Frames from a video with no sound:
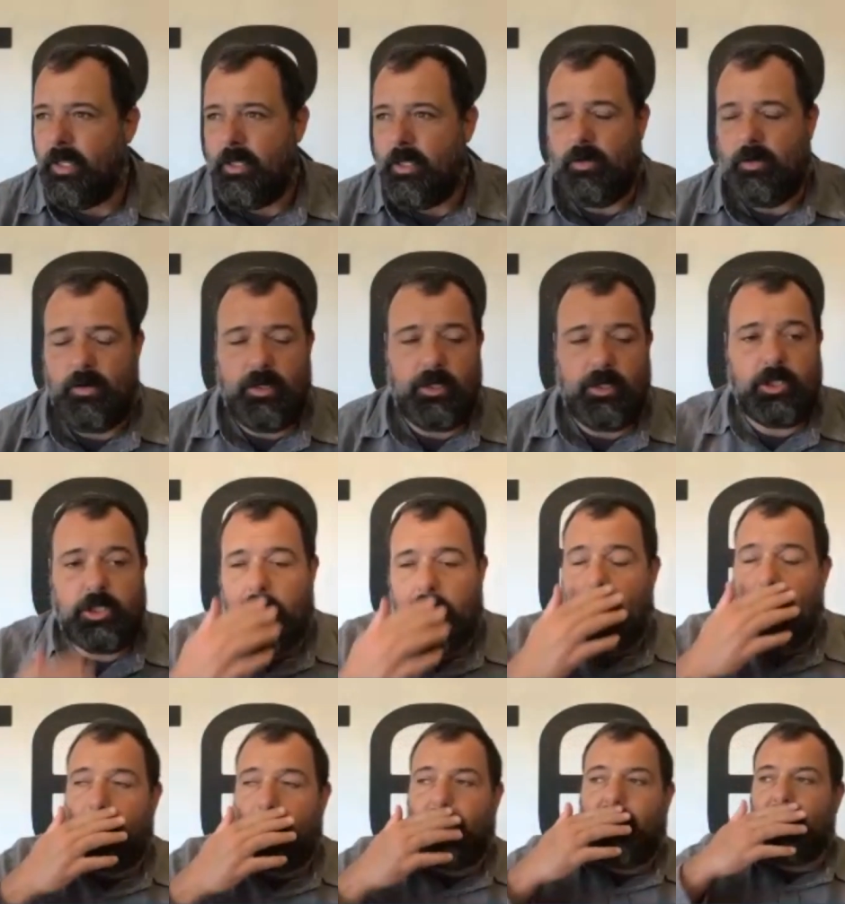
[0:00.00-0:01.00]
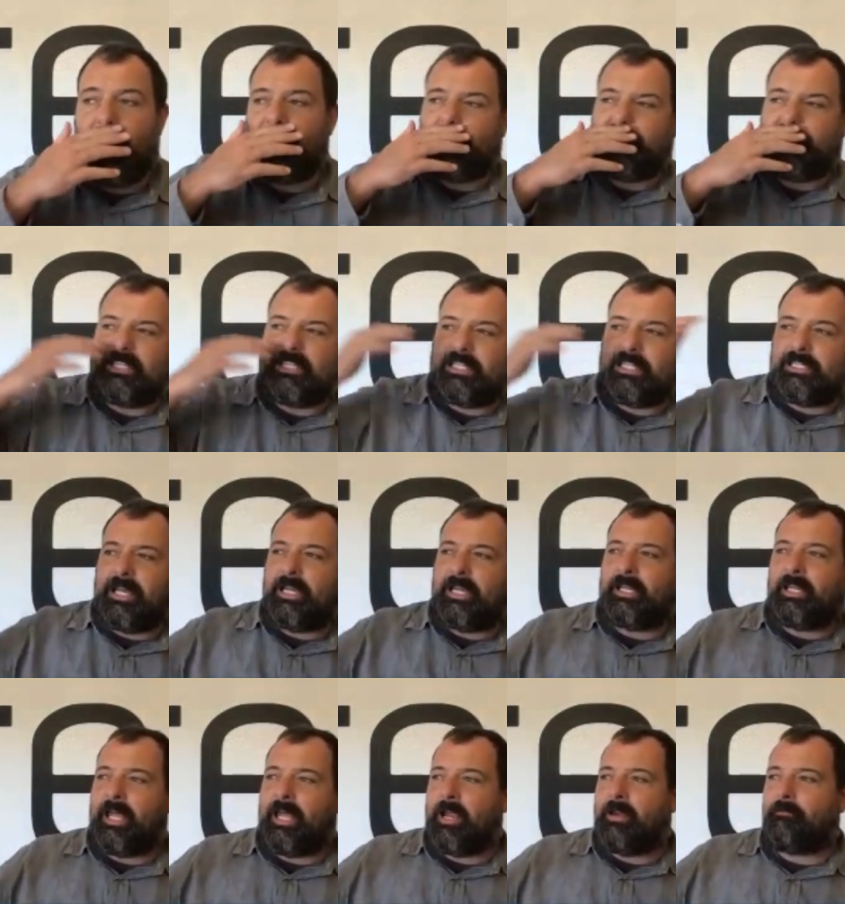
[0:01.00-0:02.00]
You can shop up into the
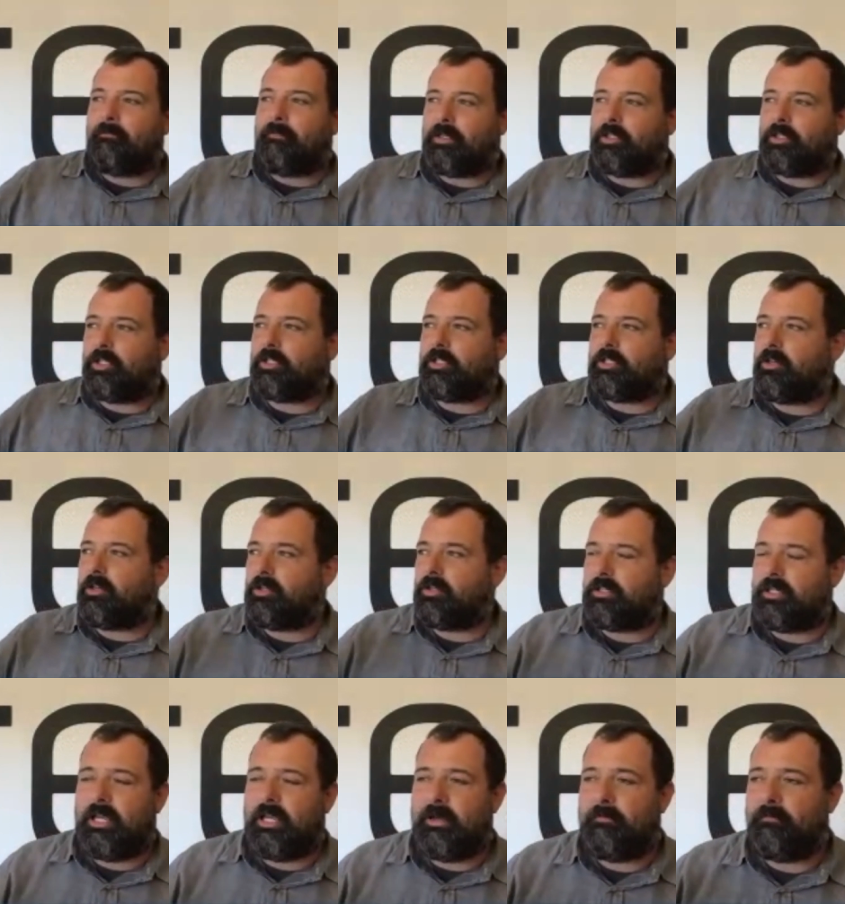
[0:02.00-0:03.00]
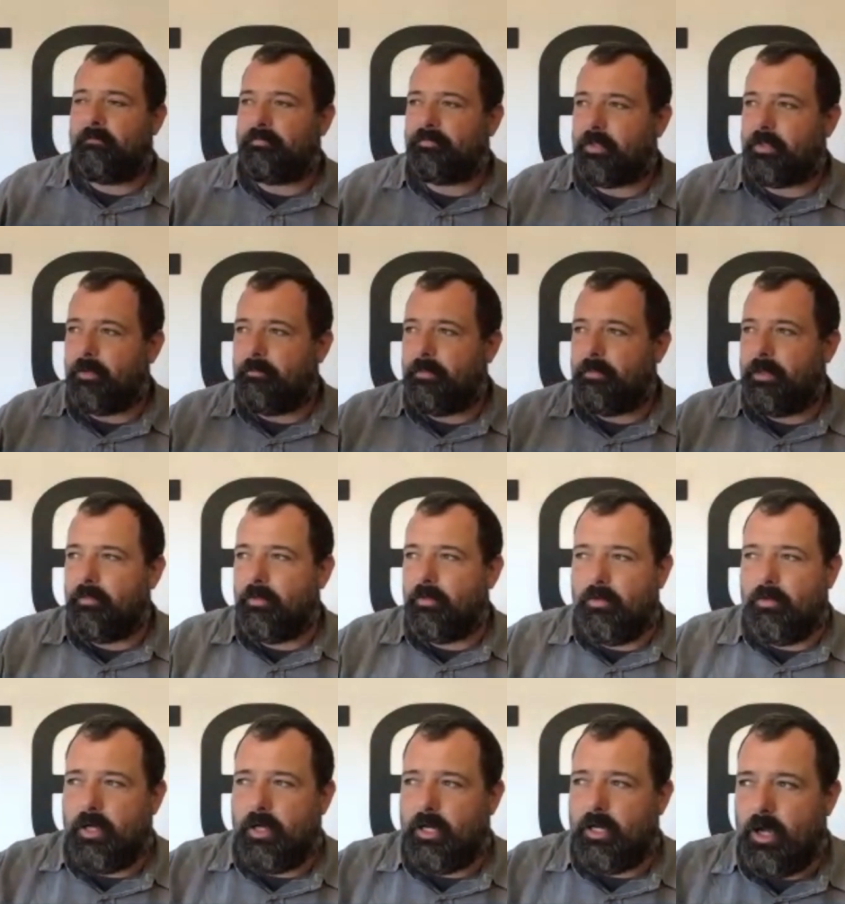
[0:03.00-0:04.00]
deadline, but just understand people
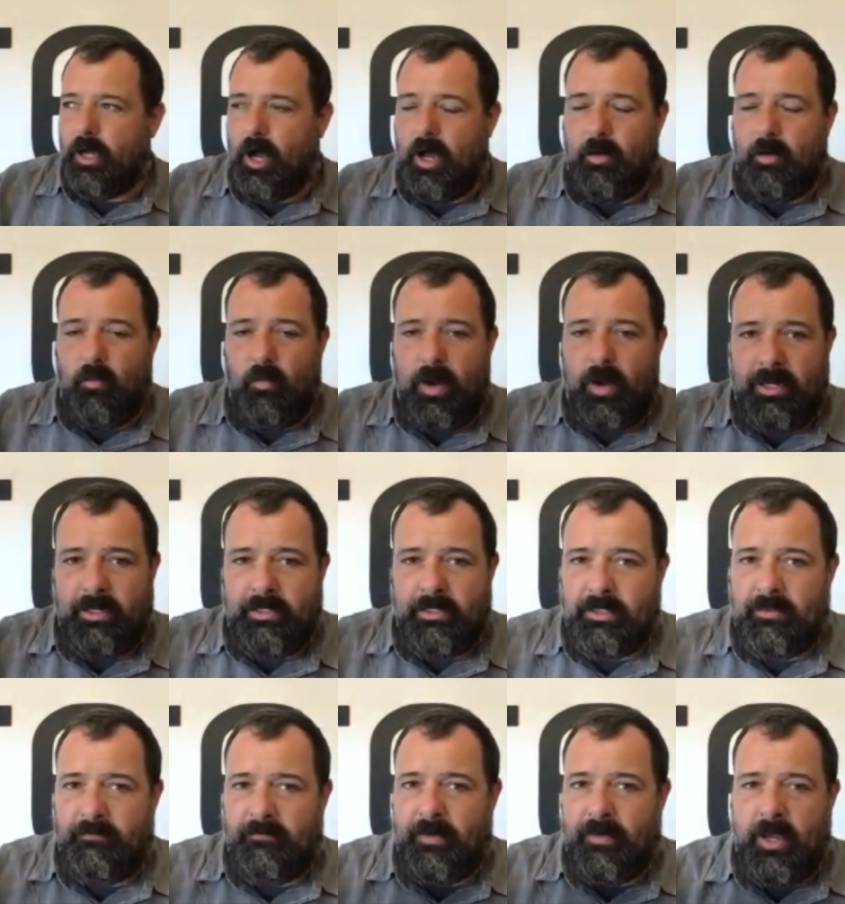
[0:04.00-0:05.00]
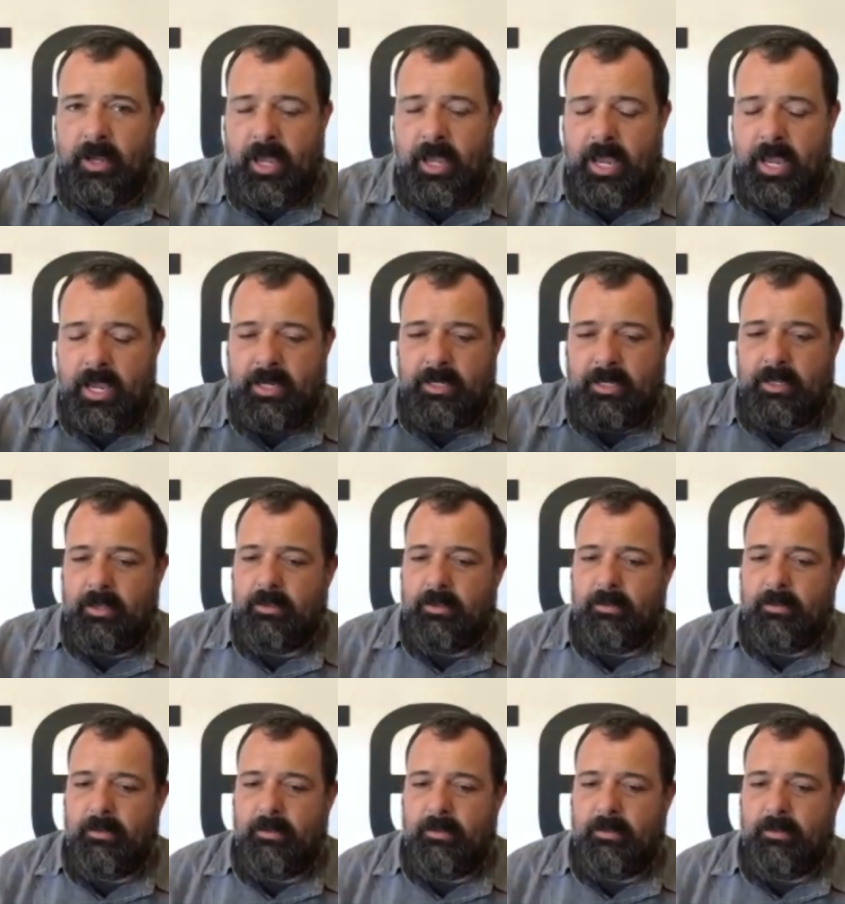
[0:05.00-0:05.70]
who get caught waiting to the very end,